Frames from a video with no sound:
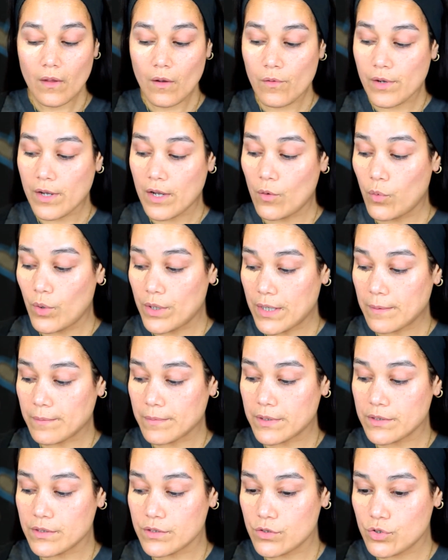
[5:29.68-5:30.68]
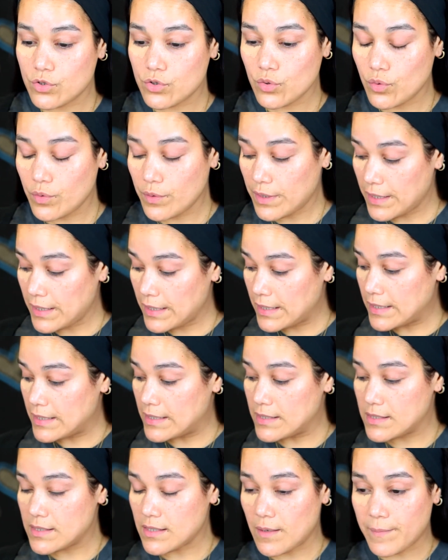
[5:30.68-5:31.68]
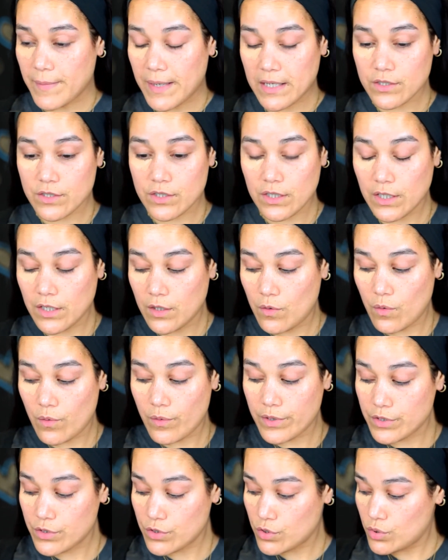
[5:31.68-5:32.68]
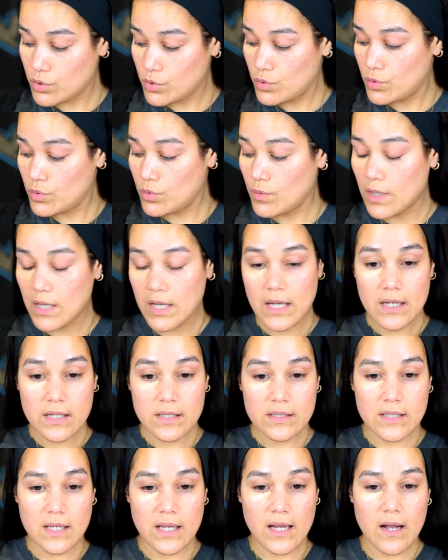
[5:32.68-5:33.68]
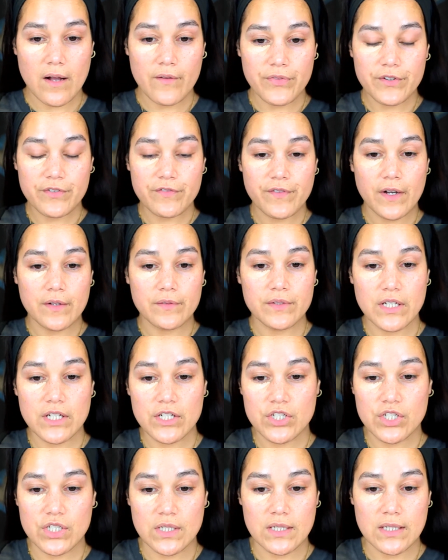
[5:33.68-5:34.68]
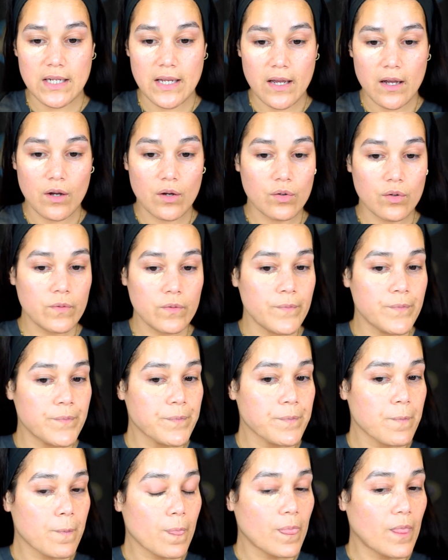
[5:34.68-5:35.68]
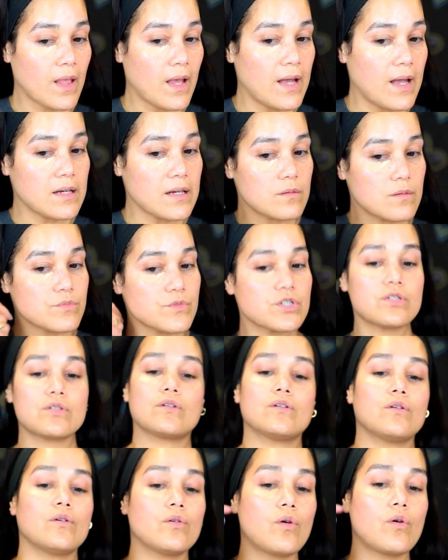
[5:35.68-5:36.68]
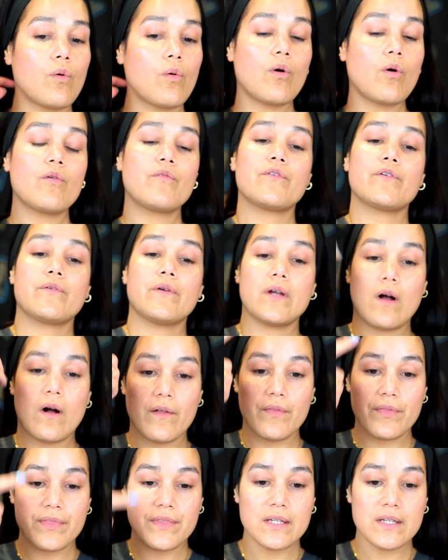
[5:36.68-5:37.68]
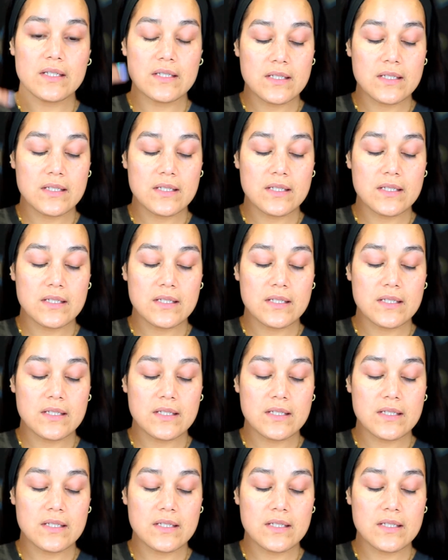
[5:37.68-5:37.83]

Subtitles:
Okay, what I'm gonna do is I'm actually going to take out the foundation now, and I'm just gonna go over it on this